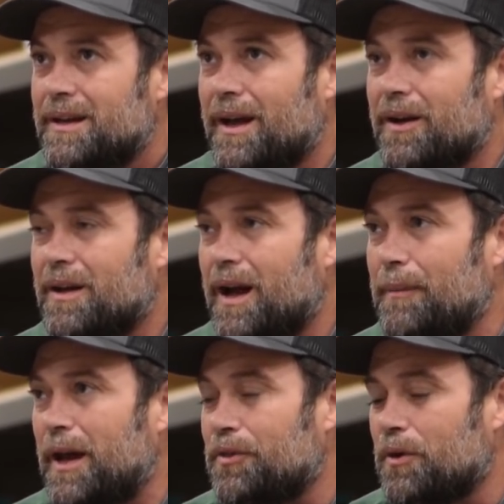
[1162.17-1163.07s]
Now,
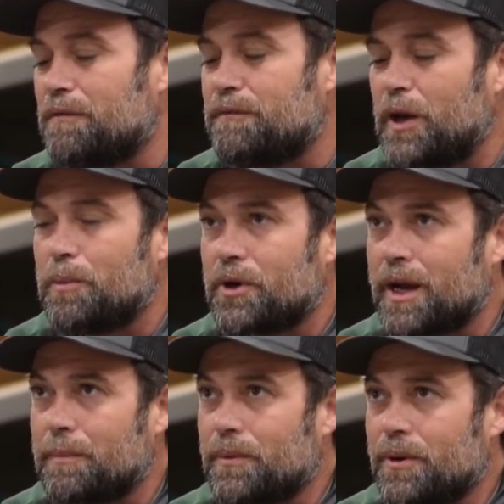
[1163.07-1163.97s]
I'm not throwing a Feldberg
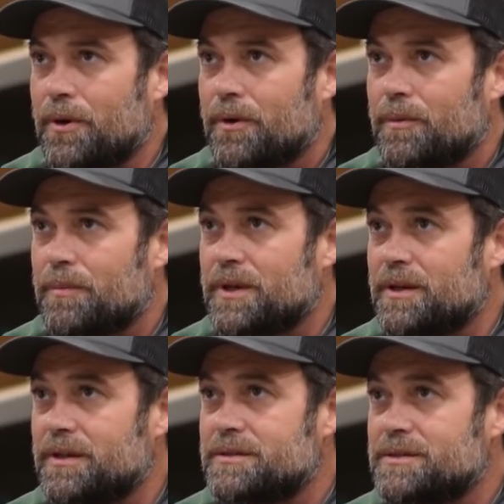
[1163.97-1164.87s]
Emperor
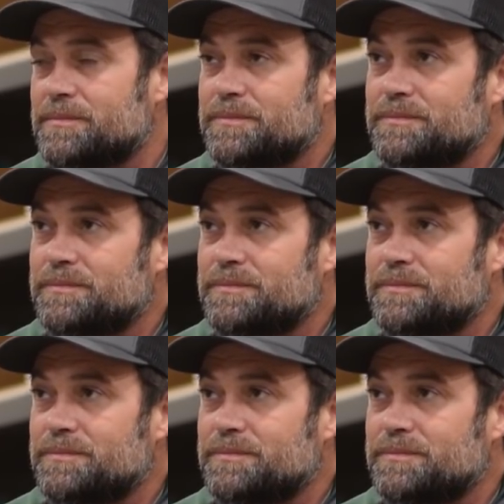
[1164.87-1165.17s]
because